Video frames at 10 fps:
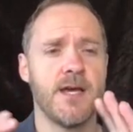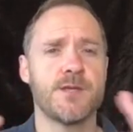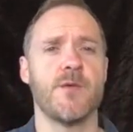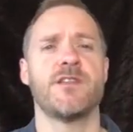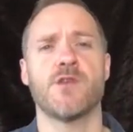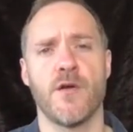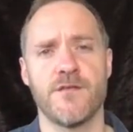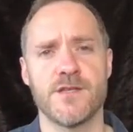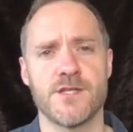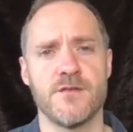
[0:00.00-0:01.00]
So if it's on
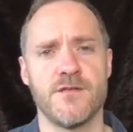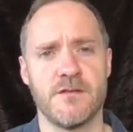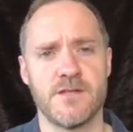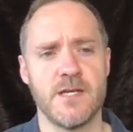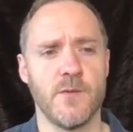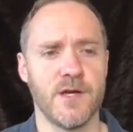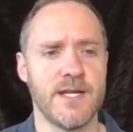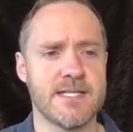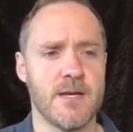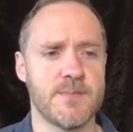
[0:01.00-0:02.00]
for 250 and we're looking
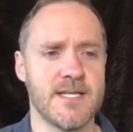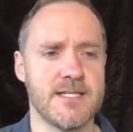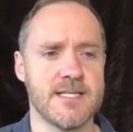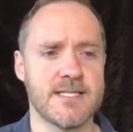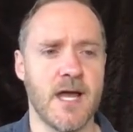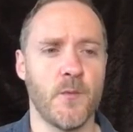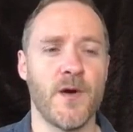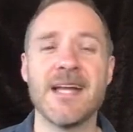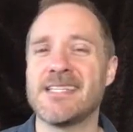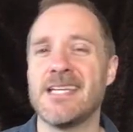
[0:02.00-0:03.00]
at 10% discount, we're
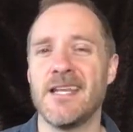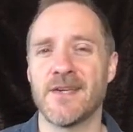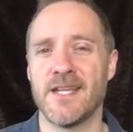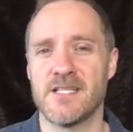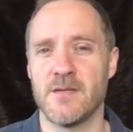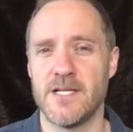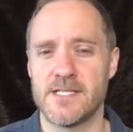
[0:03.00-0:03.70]
ideally looking at something that's